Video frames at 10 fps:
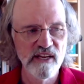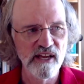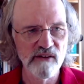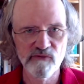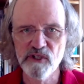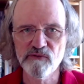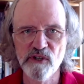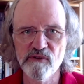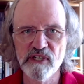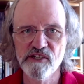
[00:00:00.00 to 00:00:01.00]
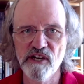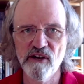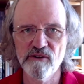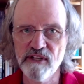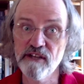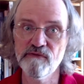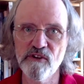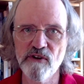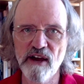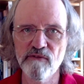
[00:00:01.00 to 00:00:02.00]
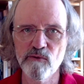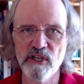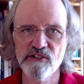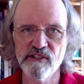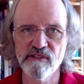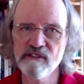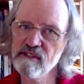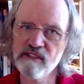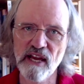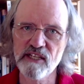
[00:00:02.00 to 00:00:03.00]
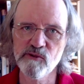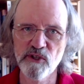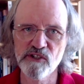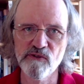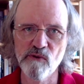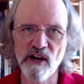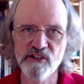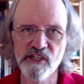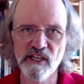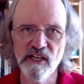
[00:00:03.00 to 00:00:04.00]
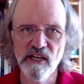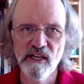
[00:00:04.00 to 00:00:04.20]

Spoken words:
And feel free to reach out if you have questions. Thanks so much for watching.